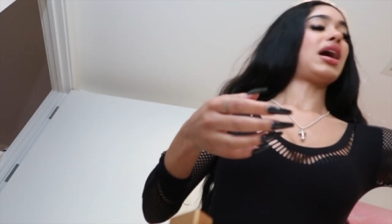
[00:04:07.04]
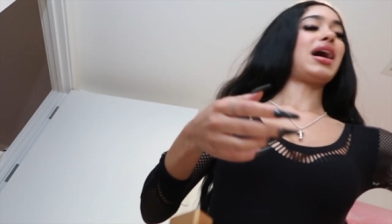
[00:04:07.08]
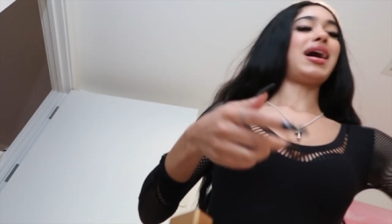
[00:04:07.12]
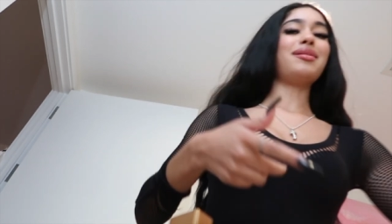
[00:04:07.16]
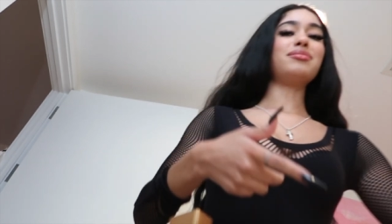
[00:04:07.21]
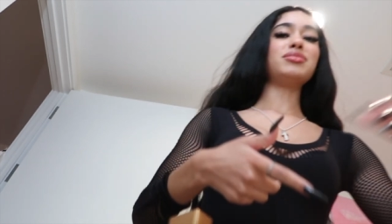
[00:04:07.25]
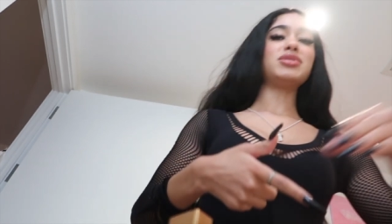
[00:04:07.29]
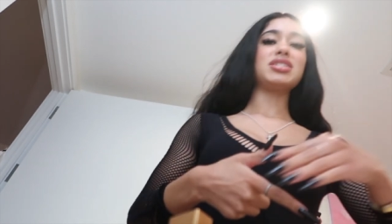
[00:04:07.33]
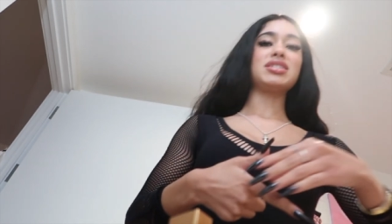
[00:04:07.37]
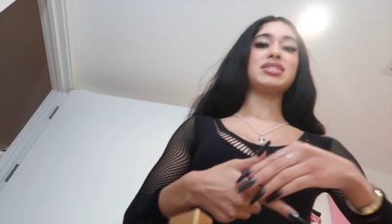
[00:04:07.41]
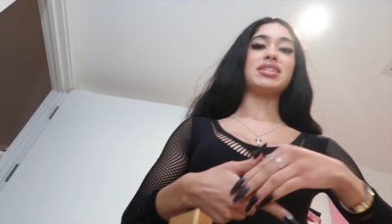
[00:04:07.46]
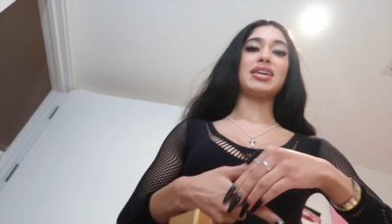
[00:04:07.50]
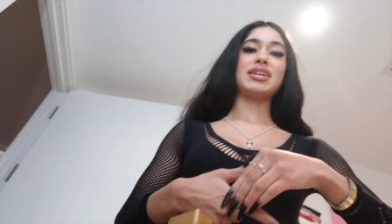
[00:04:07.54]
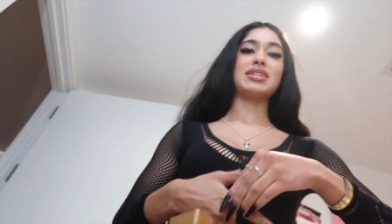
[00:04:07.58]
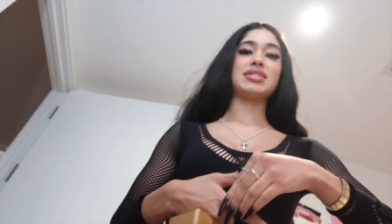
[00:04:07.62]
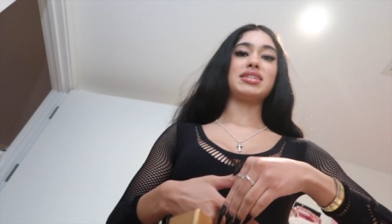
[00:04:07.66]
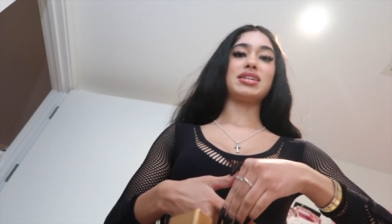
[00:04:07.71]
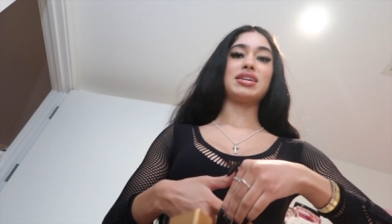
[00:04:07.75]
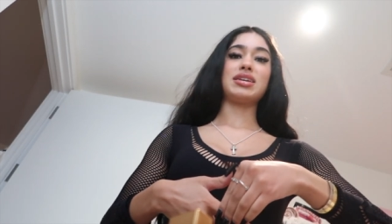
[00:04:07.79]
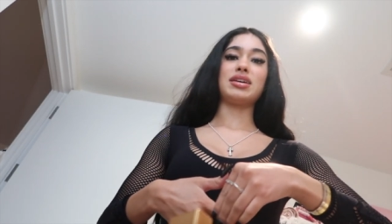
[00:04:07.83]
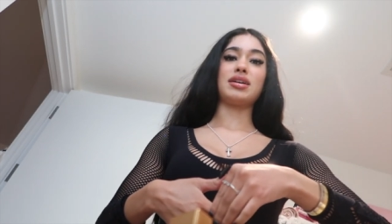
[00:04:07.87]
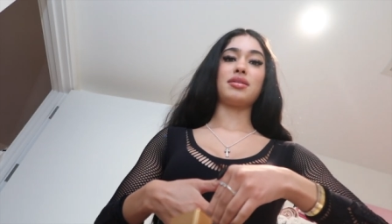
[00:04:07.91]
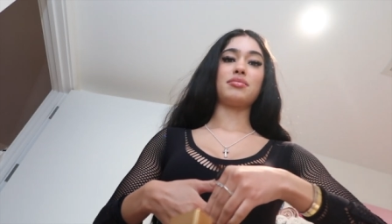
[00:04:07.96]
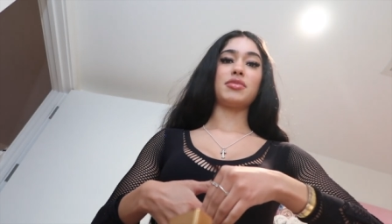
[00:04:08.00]
I'm just
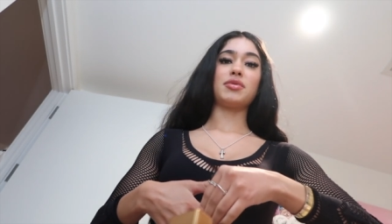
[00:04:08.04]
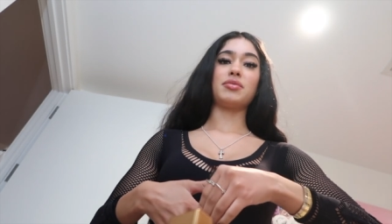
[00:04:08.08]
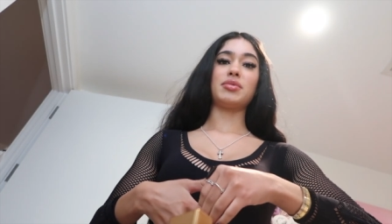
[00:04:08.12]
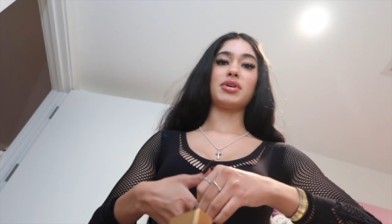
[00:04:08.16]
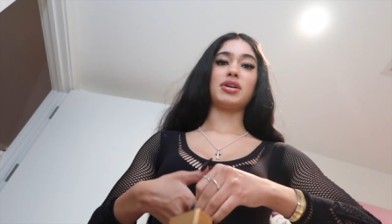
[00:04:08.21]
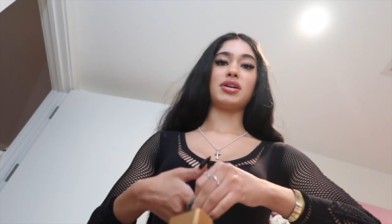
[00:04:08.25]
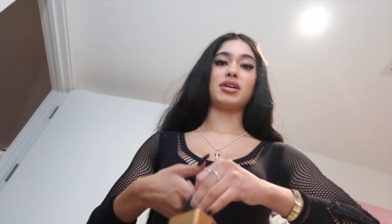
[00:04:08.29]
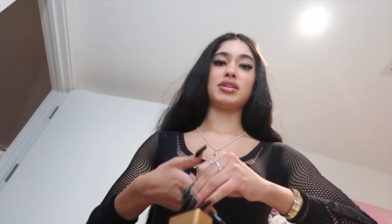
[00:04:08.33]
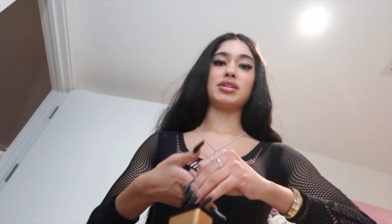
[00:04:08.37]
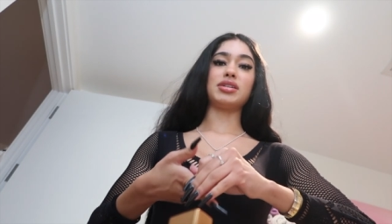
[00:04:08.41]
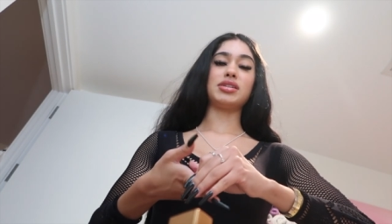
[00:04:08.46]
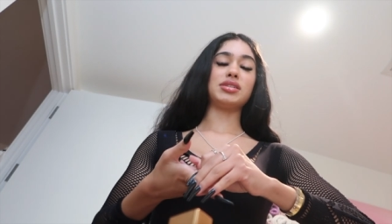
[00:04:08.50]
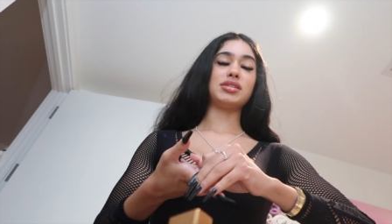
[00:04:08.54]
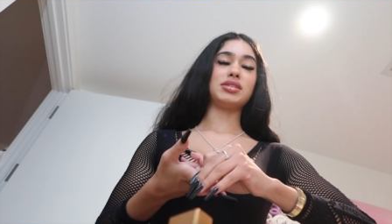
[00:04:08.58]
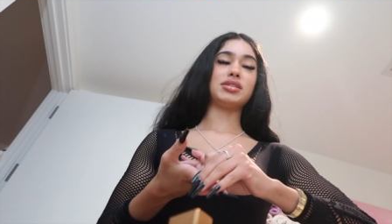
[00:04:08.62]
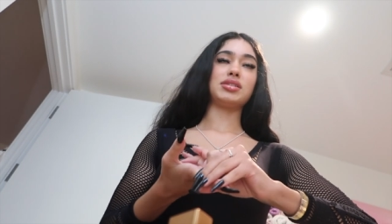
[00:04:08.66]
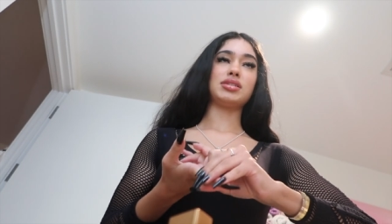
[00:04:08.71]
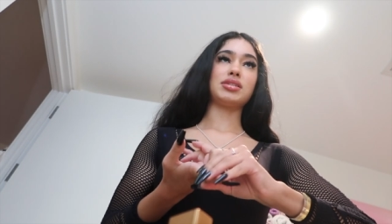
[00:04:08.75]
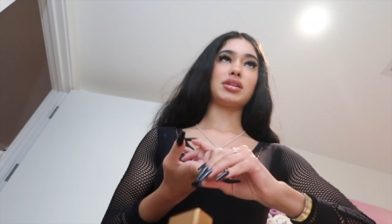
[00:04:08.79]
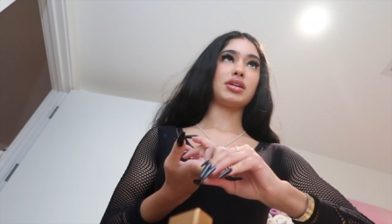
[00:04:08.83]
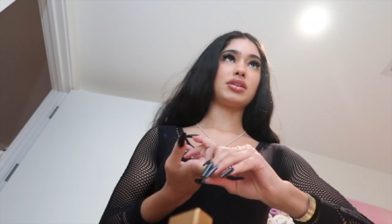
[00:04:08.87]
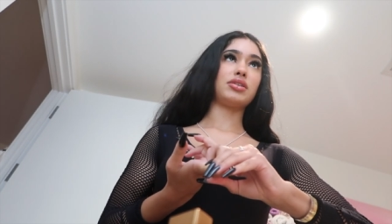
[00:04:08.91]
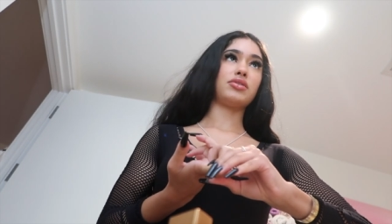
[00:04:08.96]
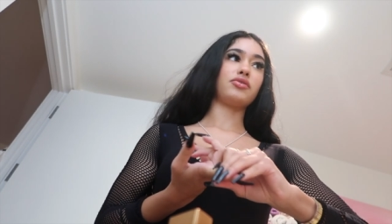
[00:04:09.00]
lazy, I'm gonna be
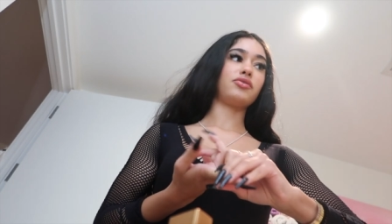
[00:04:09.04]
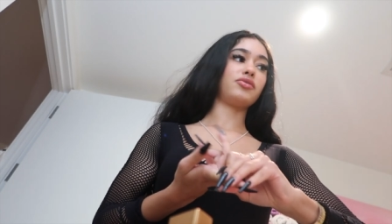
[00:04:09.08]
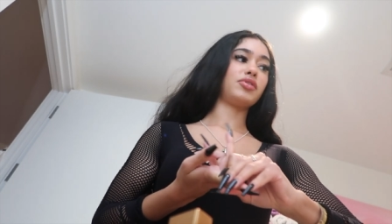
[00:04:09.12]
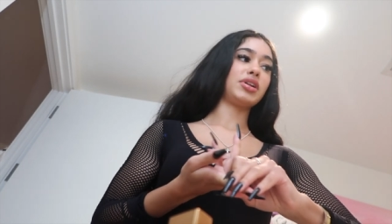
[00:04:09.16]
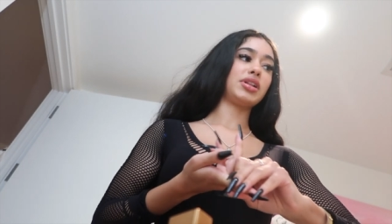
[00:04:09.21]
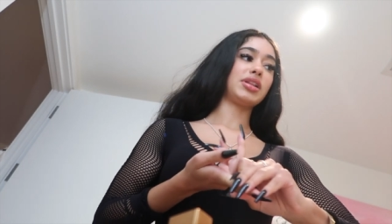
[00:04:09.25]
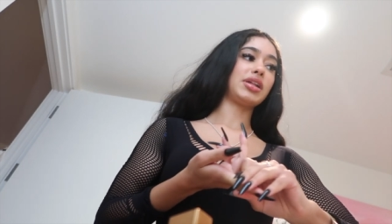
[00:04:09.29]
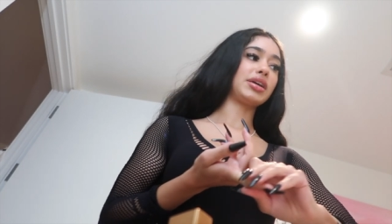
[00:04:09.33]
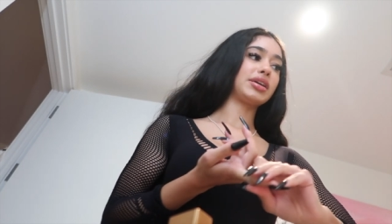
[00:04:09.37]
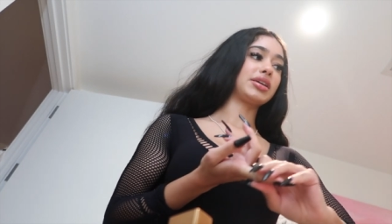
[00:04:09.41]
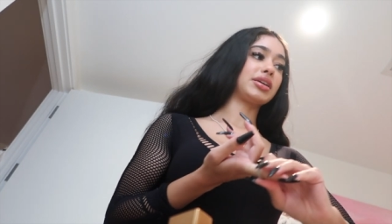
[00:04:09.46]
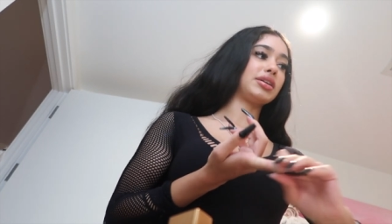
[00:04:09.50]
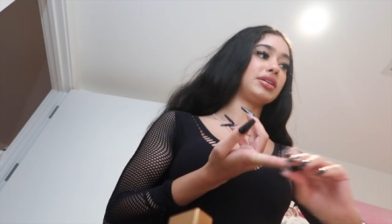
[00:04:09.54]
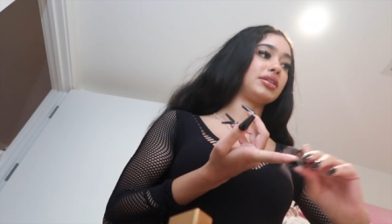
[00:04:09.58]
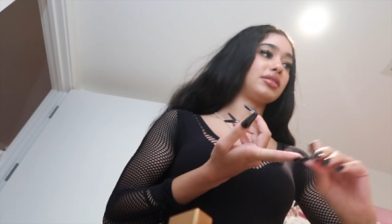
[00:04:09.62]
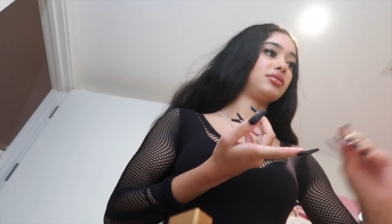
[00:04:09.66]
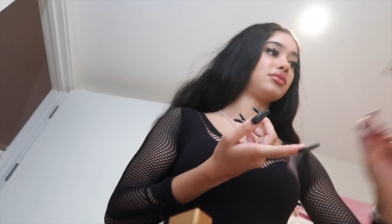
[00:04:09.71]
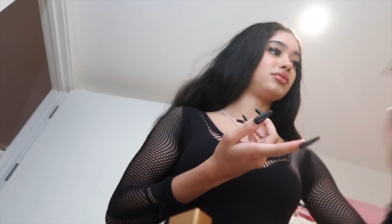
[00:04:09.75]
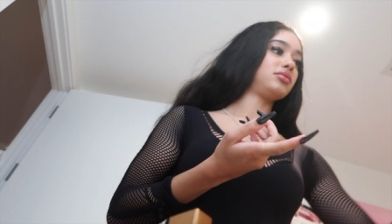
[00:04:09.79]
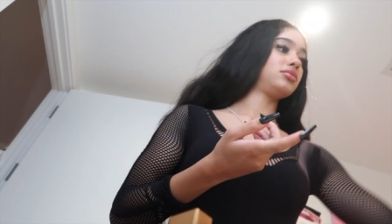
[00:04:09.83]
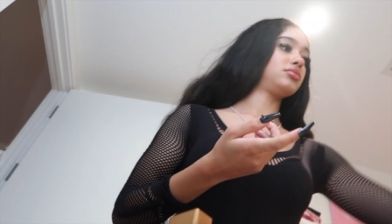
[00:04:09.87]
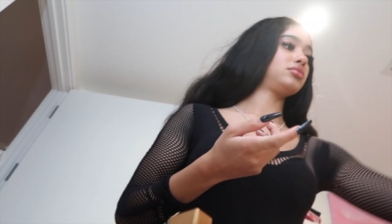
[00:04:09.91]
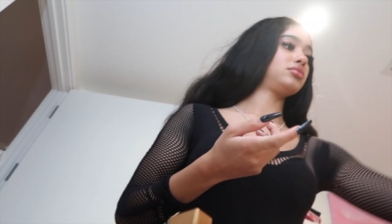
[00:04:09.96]
honest. I don't feel like it